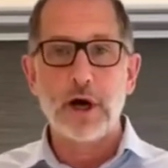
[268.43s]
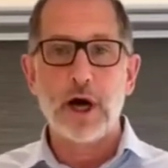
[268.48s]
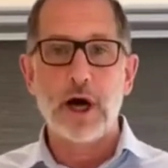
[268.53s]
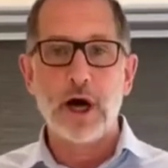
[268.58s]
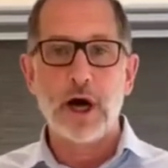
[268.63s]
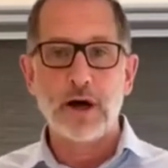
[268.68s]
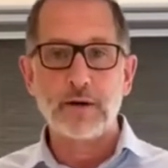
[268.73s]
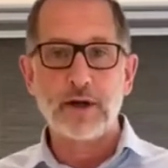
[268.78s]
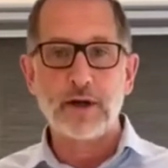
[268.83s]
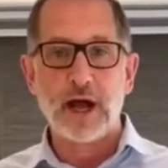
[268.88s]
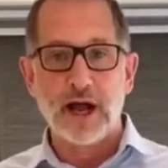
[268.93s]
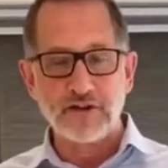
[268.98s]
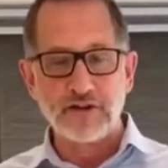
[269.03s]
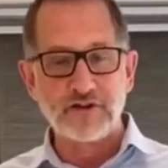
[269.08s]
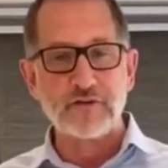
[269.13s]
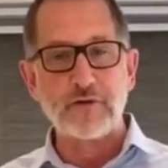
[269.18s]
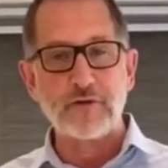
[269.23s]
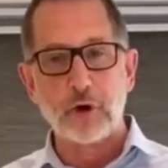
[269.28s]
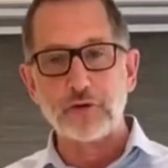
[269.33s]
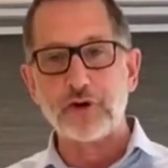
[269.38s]
constant
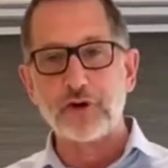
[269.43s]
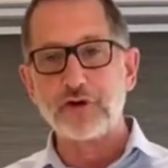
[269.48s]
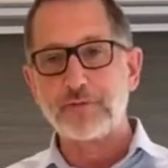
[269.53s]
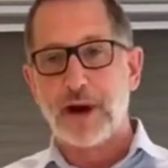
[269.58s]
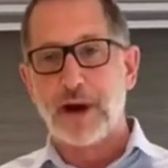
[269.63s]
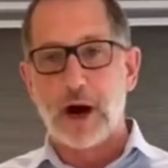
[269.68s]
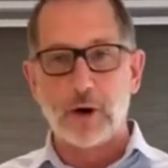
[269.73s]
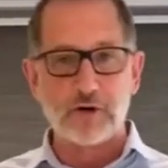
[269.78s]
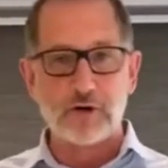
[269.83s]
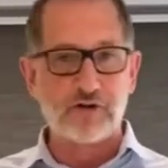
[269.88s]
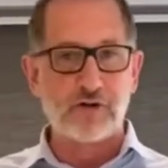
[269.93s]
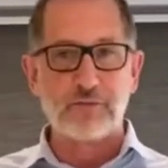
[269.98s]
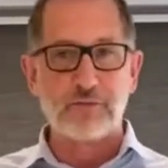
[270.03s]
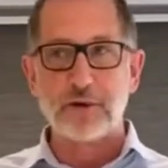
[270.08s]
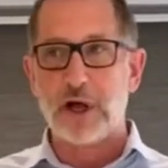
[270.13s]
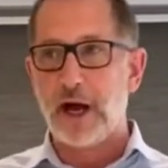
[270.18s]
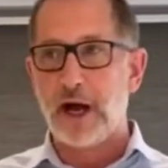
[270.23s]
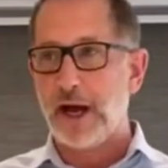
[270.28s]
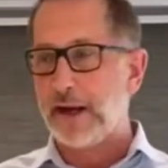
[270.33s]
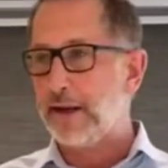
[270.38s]
voltage power
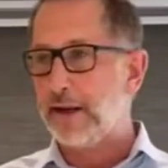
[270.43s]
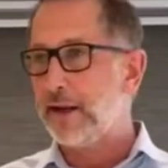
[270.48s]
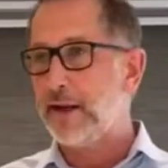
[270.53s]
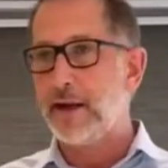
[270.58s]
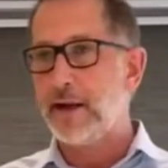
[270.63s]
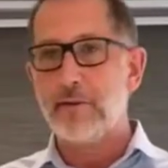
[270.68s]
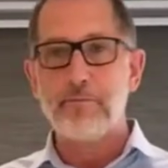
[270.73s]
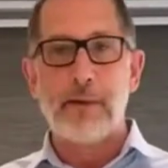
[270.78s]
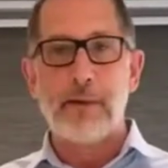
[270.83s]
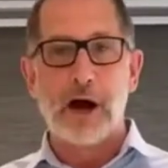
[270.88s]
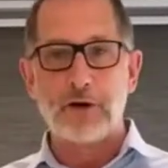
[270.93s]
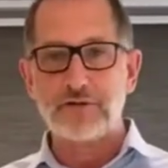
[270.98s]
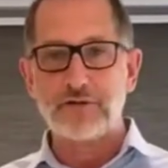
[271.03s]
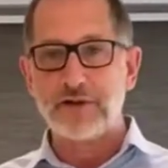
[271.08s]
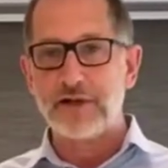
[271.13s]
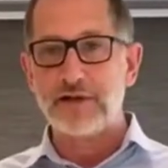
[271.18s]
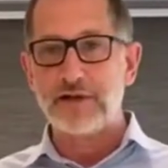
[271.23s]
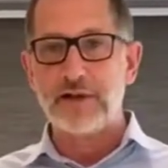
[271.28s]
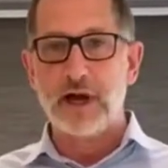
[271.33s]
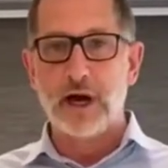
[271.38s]
supply mounted